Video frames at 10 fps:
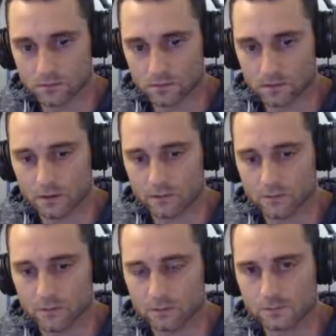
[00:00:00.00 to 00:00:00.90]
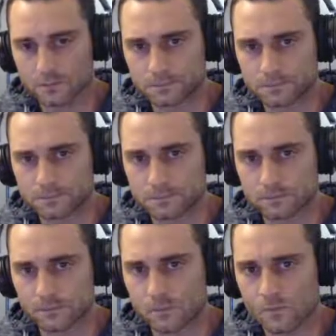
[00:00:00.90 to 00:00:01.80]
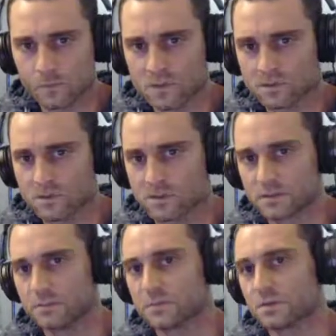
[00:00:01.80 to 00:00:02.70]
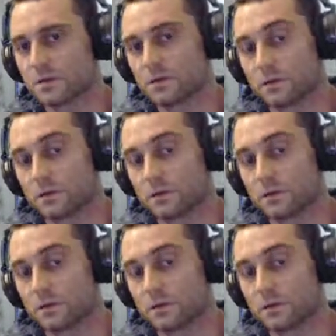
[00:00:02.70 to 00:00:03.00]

Okay, now I can fold. This just seems like